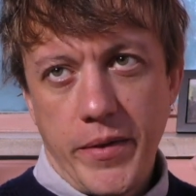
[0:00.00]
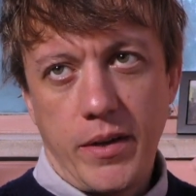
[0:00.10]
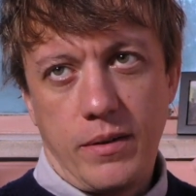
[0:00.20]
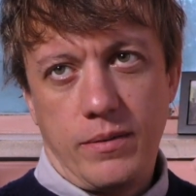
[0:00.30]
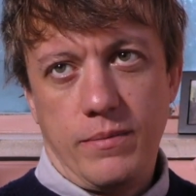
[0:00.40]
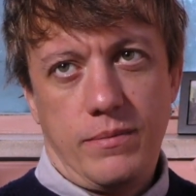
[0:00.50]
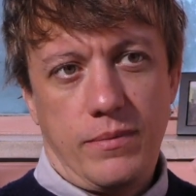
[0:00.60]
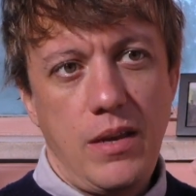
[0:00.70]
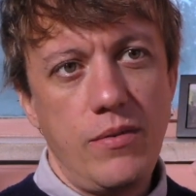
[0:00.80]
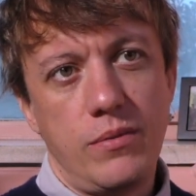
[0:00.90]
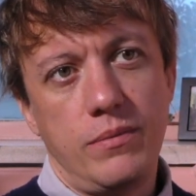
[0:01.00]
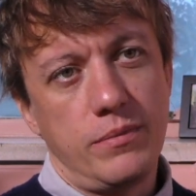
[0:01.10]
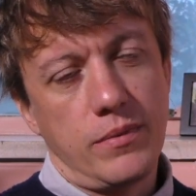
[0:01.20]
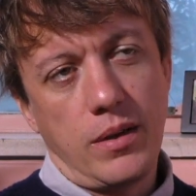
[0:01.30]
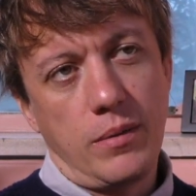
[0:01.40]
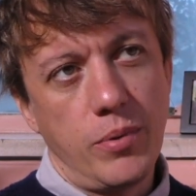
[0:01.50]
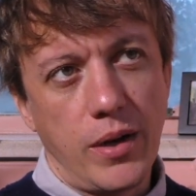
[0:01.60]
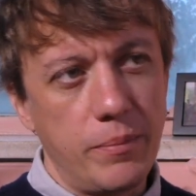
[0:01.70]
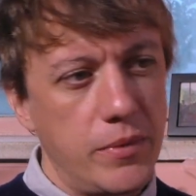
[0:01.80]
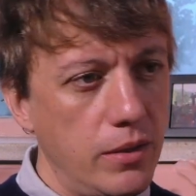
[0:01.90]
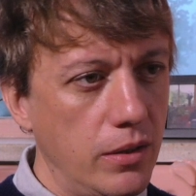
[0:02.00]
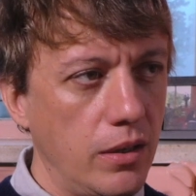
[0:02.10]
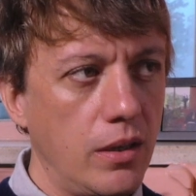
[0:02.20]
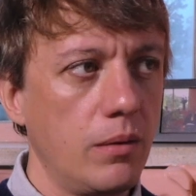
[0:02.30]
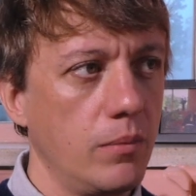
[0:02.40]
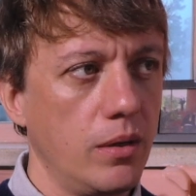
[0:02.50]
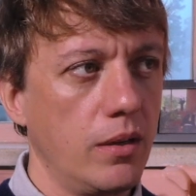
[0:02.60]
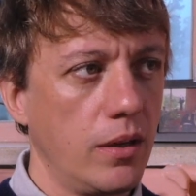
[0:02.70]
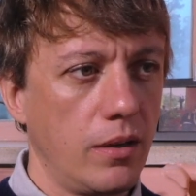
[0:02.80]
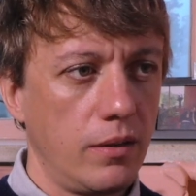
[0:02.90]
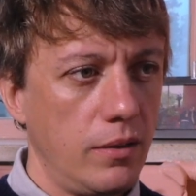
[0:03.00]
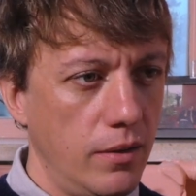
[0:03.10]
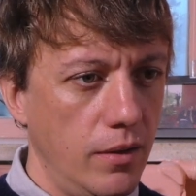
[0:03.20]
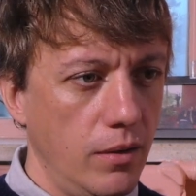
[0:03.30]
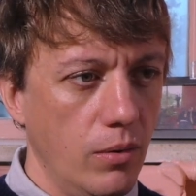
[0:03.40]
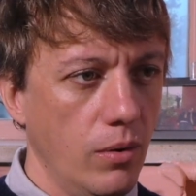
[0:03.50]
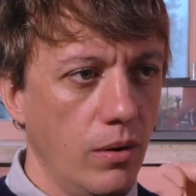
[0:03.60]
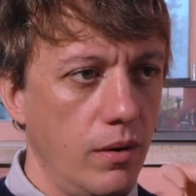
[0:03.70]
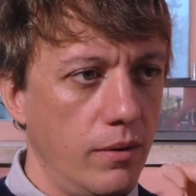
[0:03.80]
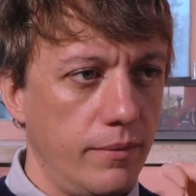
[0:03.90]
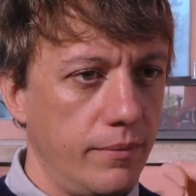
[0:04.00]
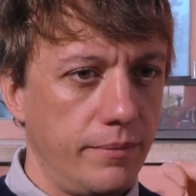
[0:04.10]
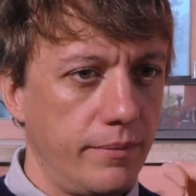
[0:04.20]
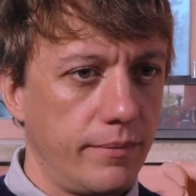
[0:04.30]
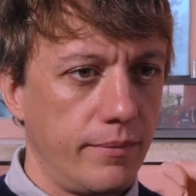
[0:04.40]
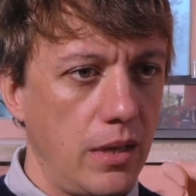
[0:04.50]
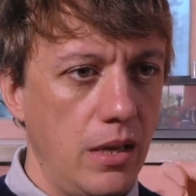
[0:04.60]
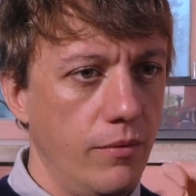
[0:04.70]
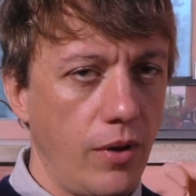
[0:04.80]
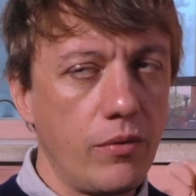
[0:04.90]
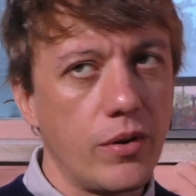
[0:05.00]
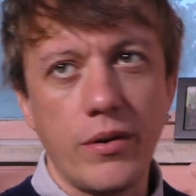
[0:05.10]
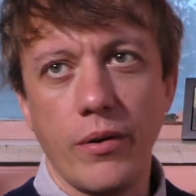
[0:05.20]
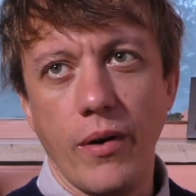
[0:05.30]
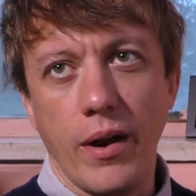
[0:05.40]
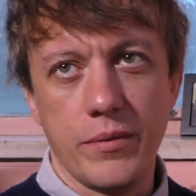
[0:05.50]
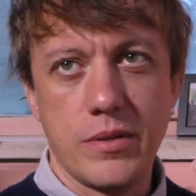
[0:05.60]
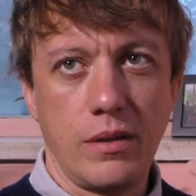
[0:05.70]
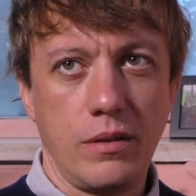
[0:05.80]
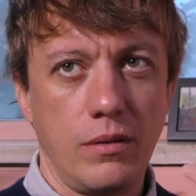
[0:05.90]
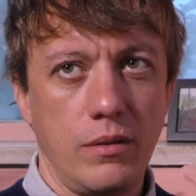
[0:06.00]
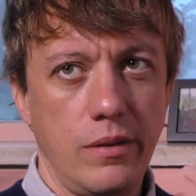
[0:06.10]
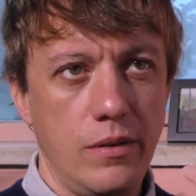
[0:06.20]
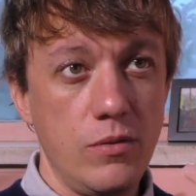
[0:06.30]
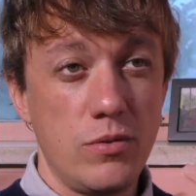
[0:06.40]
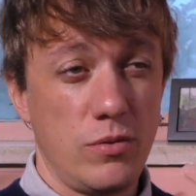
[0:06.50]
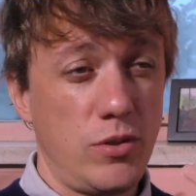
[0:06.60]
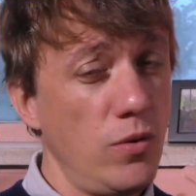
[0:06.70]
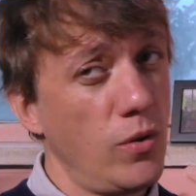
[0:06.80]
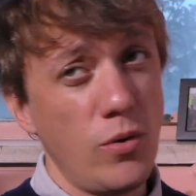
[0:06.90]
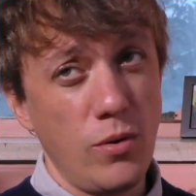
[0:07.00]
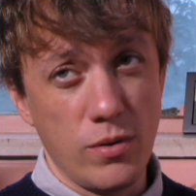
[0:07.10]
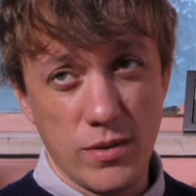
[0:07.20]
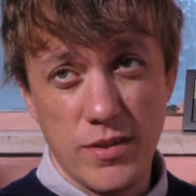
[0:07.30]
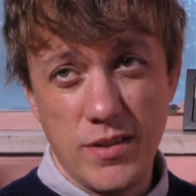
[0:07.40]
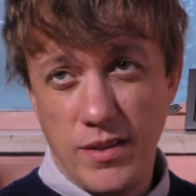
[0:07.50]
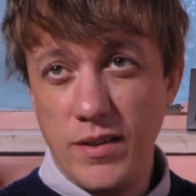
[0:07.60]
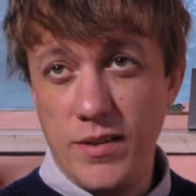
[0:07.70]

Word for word: like, even I'll bring up Dylan again, but like, or Velvet Underground, it's like those are two chords,